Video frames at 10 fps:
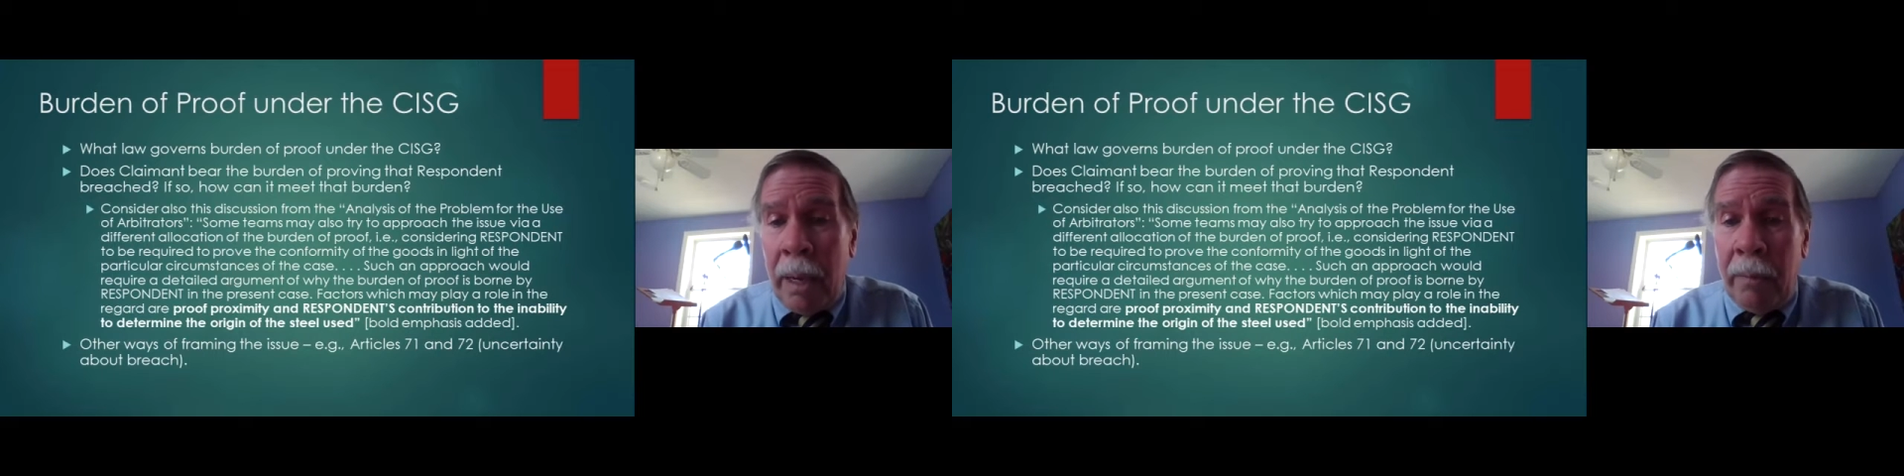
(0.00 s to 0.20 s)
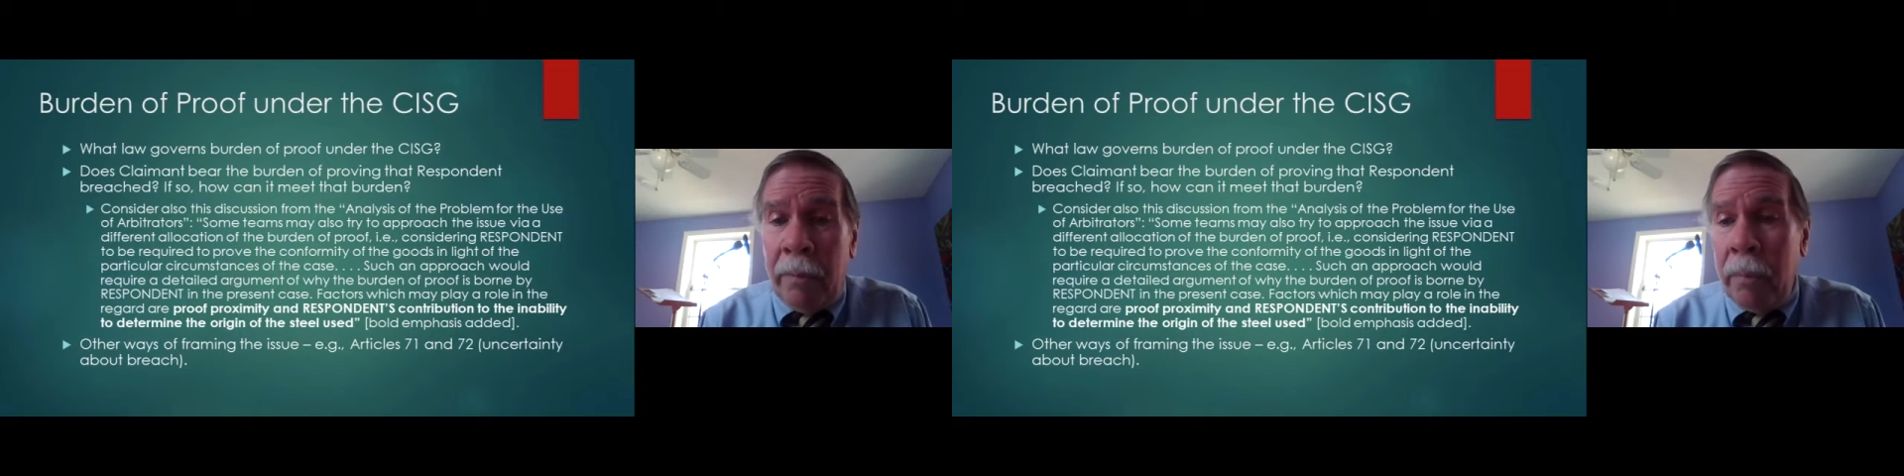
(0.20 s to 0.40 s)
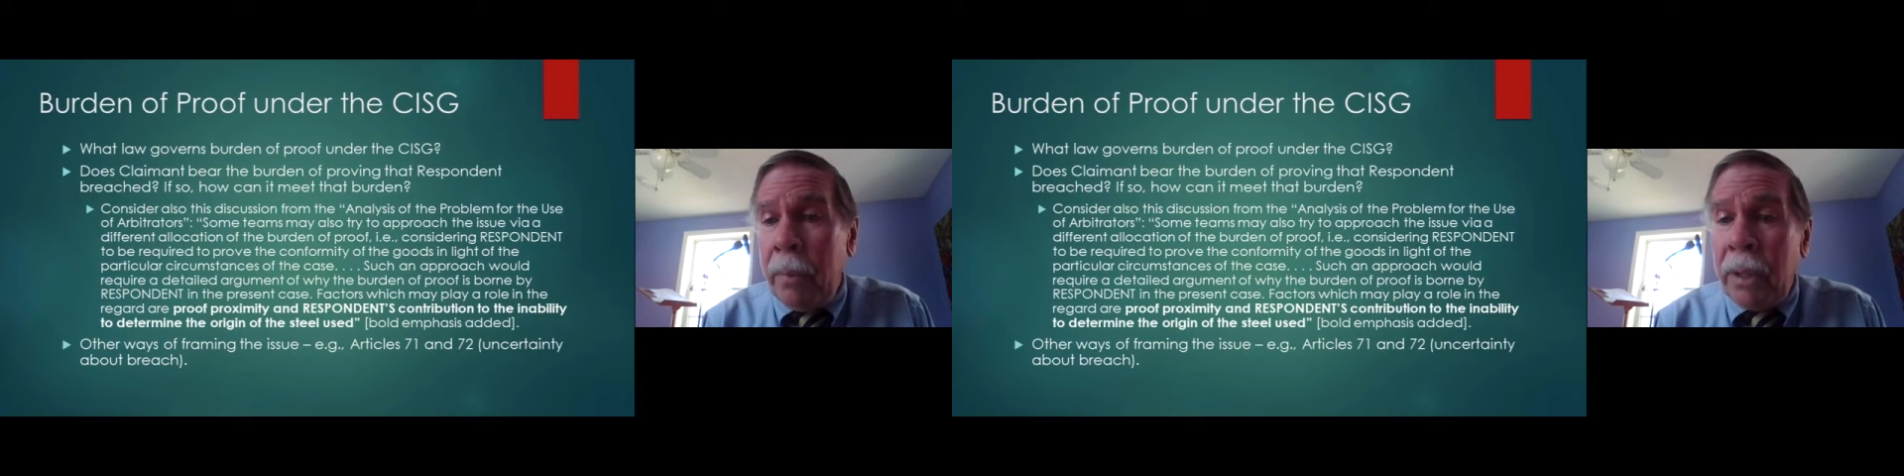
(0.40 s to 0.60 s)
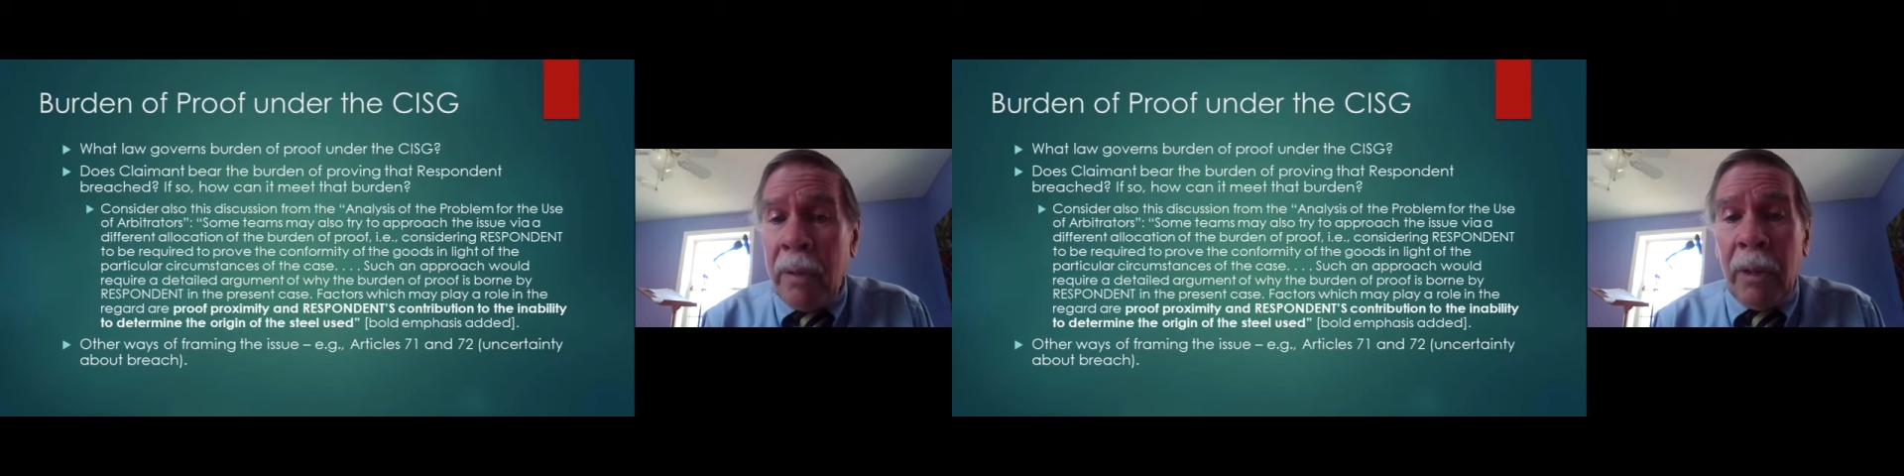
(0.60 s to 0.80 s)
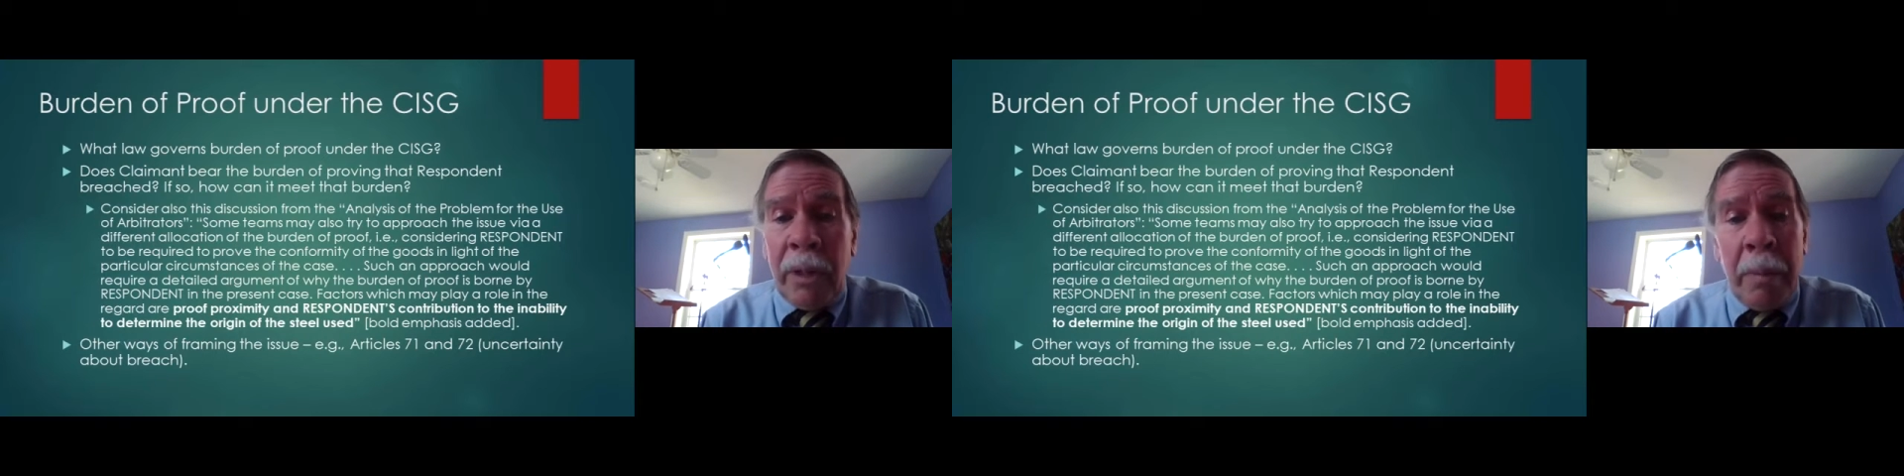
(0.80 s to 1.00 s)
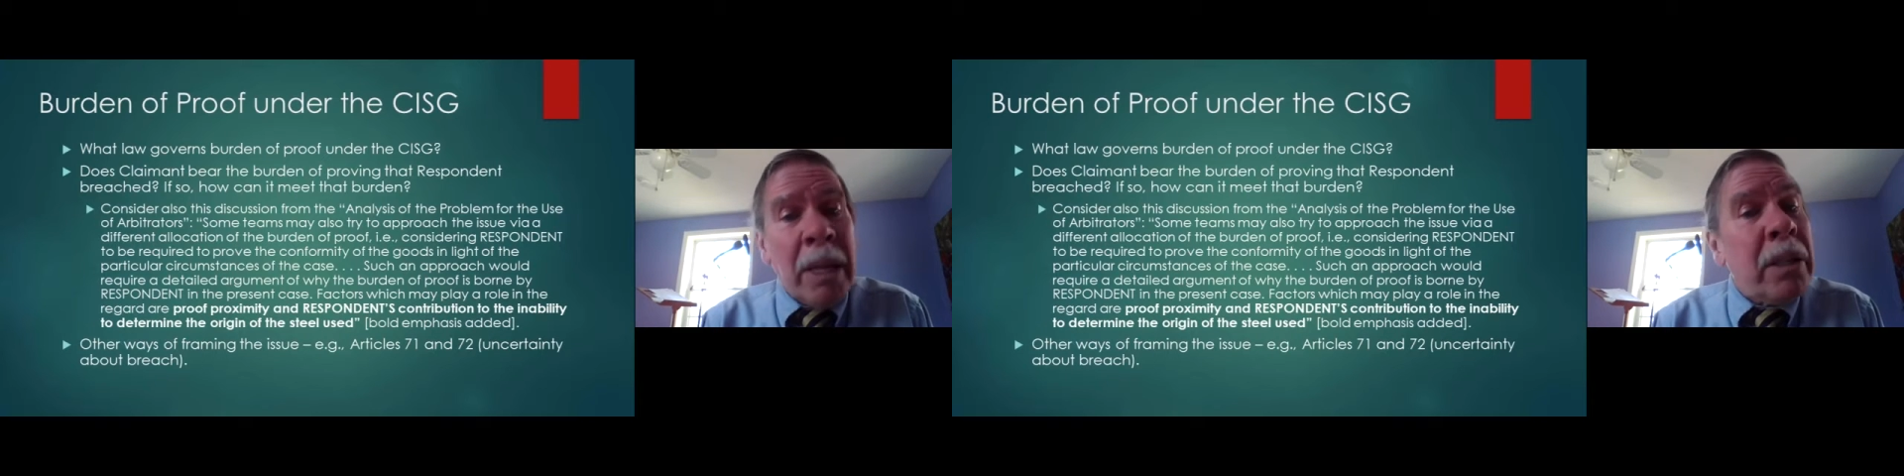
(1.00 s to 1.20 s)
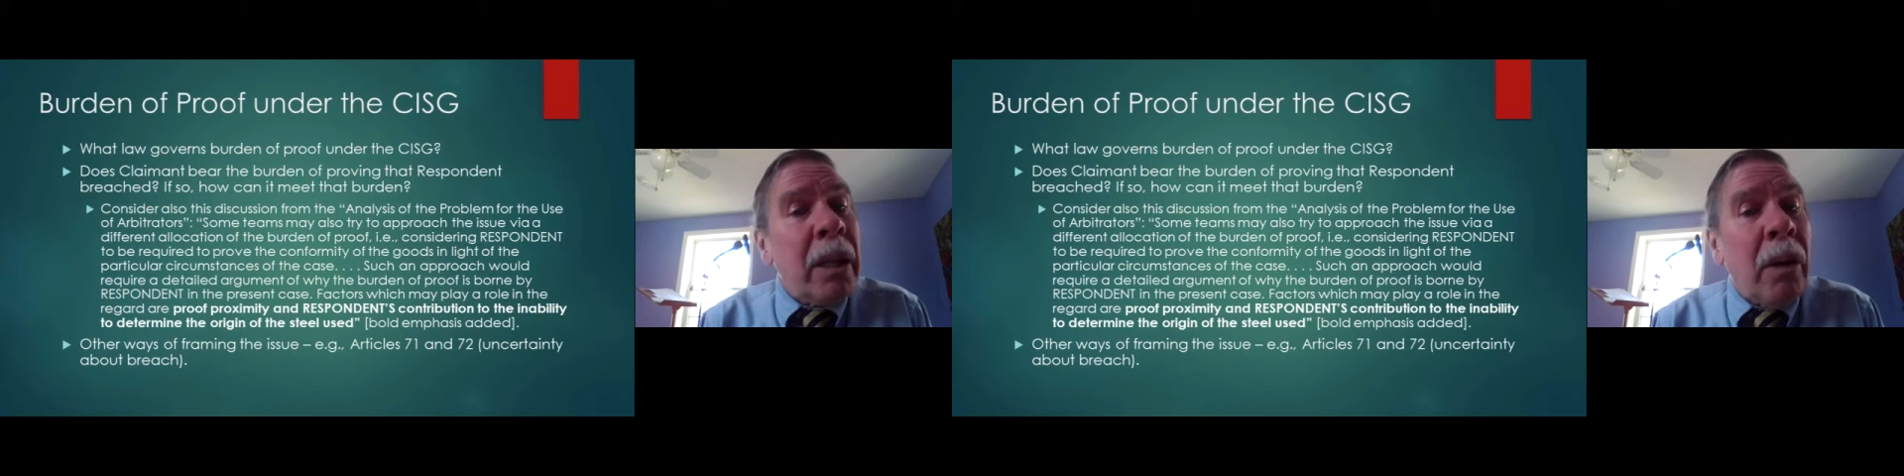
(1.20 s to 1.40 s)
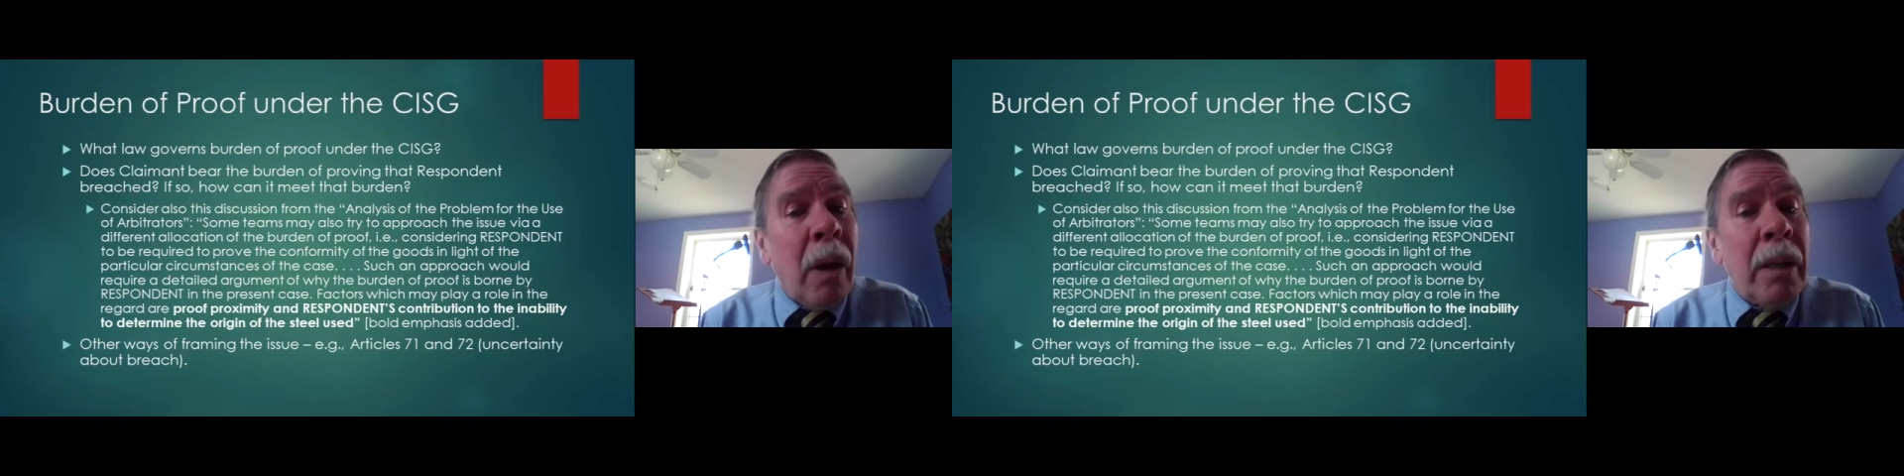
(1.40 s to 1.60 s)
a lot of civil
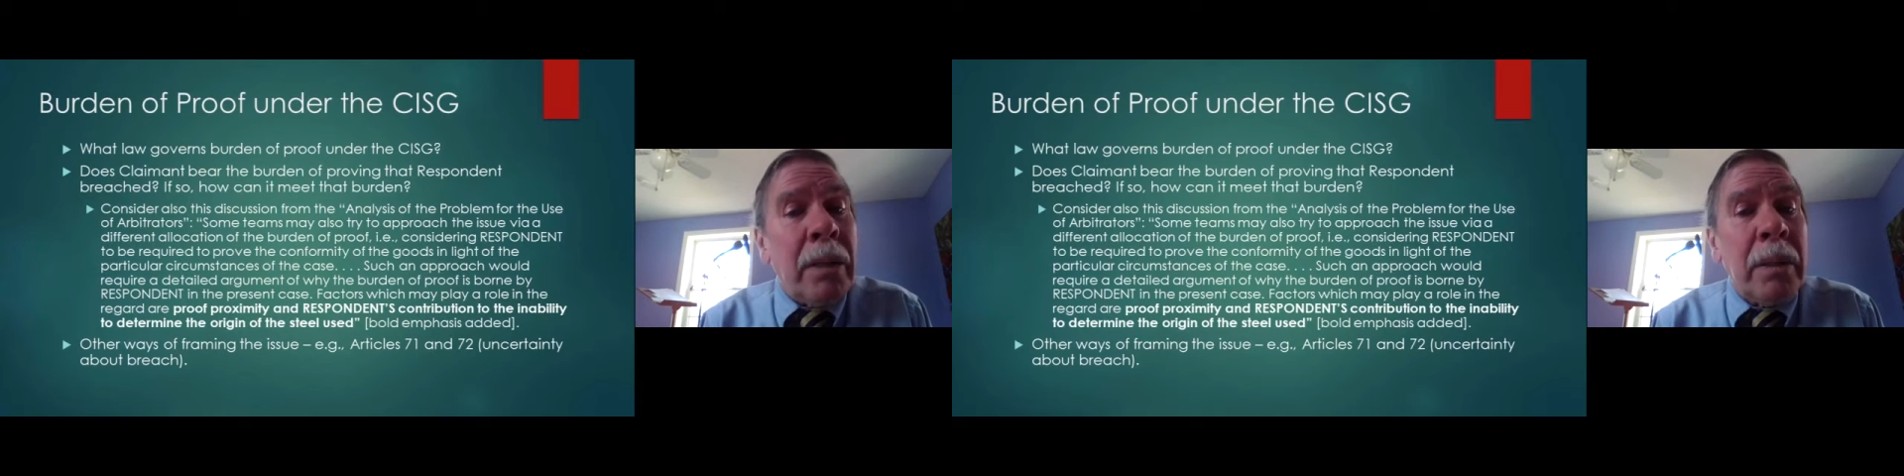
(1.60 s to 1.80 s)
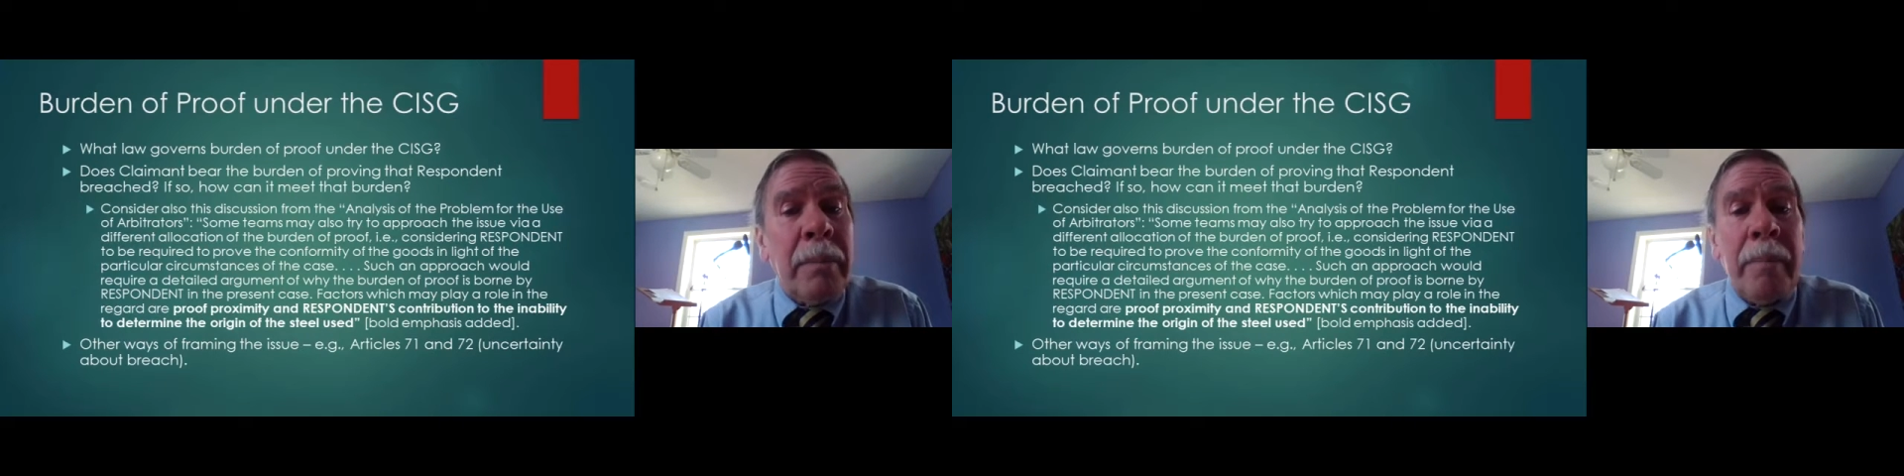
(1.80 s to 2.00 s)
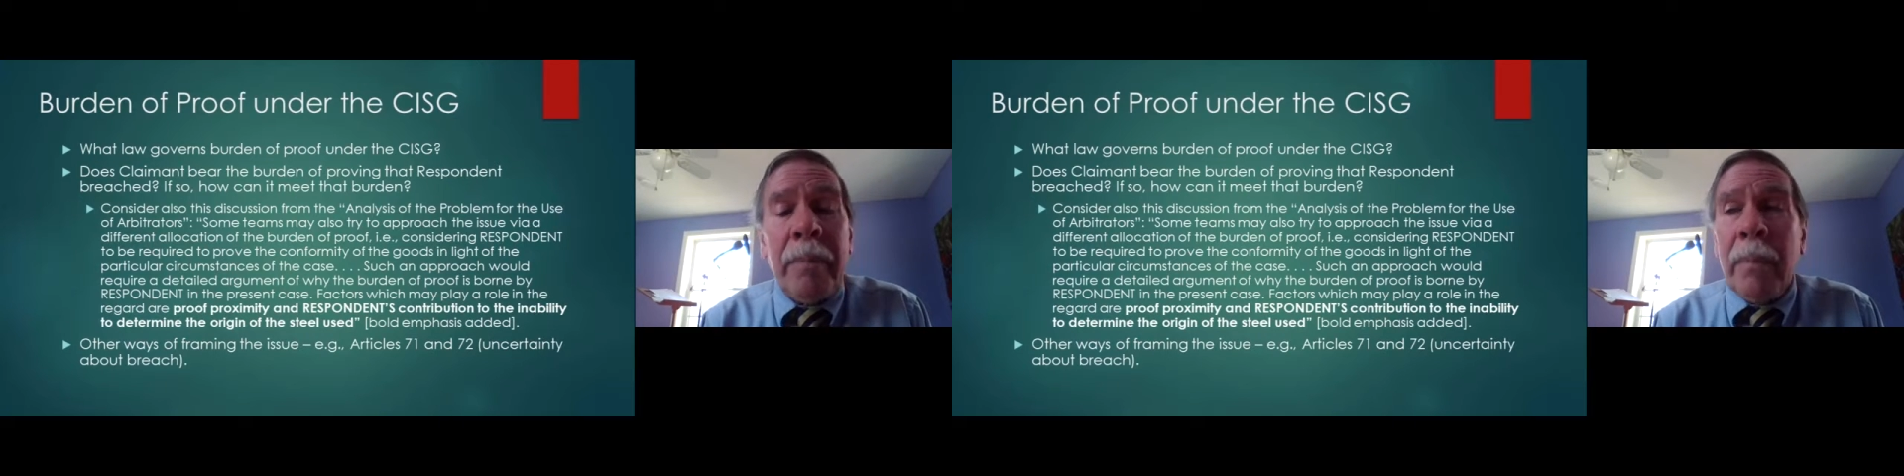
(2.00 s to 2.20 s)
domestic laws.